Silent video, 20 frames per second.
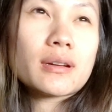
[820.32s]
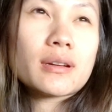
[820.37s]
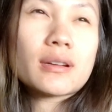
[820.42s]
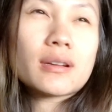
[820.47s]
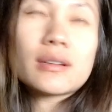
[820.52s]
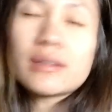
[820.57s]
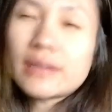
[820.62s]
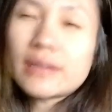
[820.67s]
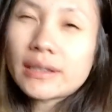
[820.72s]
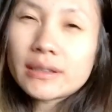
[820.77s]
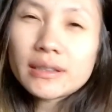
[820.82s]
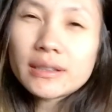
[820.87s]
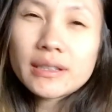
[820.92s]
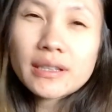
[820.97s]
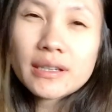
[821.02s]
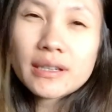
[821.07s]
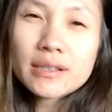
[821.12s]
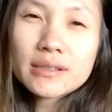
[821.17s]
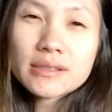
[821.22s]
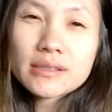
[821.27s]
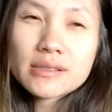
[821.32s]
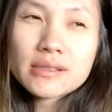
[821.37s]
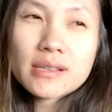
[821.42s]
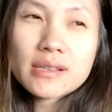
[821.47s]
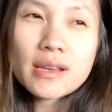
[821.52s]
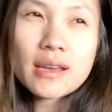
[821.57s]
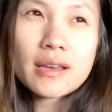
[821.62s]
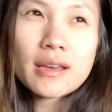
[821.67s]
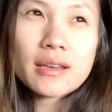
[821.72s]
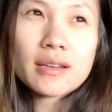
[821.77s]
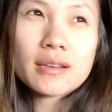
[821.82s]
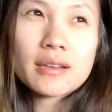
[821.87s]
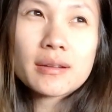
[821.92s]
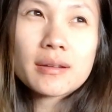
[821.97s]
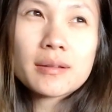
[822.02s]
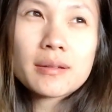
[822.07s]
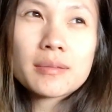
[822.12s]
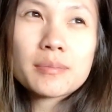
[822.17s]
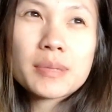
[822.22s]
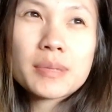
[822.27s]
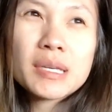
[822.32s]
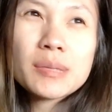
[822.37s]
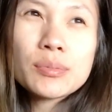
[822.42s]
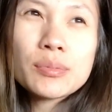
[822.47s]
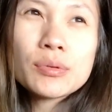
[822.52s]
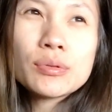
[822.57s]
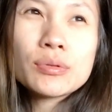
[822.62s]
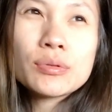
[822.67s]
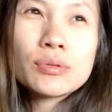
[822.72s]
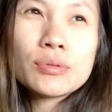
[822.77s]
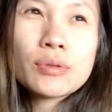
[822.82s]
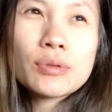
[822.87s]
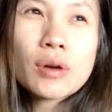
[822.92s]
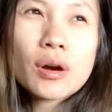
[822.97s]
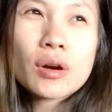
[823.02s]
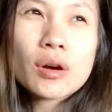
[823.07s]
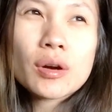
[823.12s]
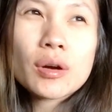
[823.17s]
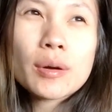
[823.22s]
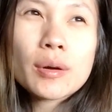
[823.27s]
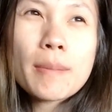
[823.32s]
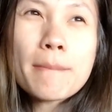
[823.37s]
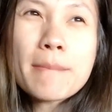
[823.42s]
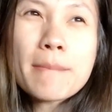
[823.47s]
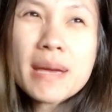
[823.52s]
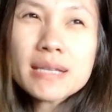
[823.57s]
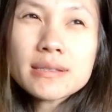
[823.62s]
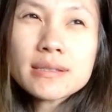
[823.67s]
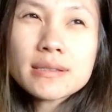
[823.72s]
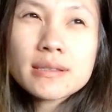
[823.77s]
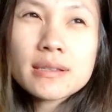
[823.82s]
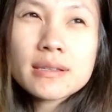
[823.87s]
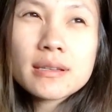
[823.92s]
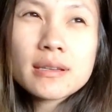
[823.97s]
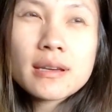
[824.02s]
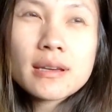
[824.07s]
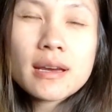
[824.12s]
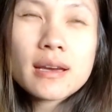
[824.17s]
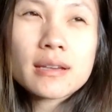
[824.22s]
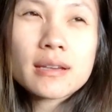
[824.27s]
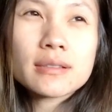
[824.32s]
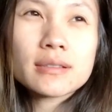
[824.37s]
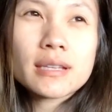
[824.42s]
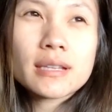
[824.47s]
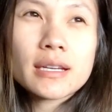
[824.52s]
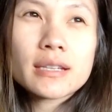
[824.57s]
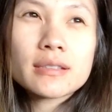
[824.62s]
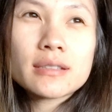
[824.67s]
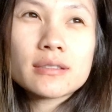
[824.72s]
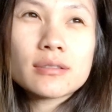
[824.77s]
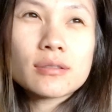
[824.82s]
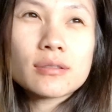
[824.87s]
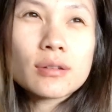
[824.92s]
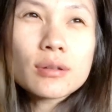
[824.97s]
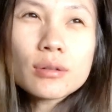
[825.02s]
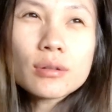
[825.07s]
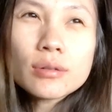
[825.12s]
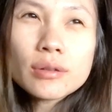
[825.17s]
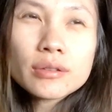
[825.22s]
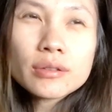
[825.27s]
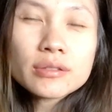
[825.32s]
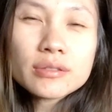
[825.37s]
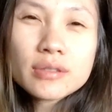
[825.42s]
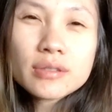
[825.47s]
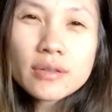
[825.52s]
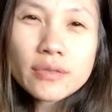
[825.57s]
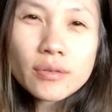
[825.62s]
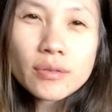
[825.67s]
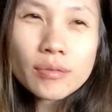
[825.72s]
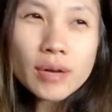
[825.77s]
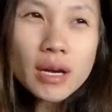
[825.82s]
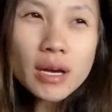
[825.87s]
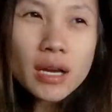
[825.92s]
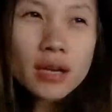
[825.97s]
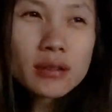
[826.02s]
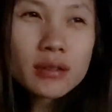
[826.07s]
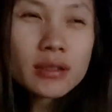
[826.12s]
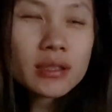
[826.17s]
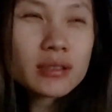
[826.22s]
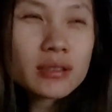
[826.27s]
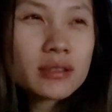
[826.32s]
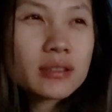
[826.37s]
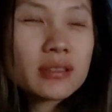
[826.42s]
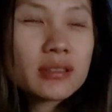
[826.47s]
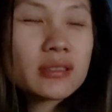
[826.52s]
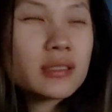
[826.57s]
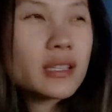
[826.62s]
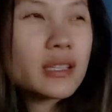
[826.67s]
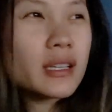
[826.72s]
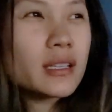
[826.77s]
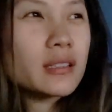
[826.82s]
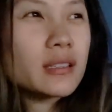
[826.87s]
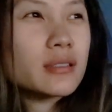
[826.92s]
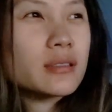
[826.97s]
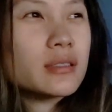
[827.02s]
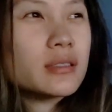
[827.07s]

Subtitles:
cleanliness and people who are messy and like throw their stuff around and just like,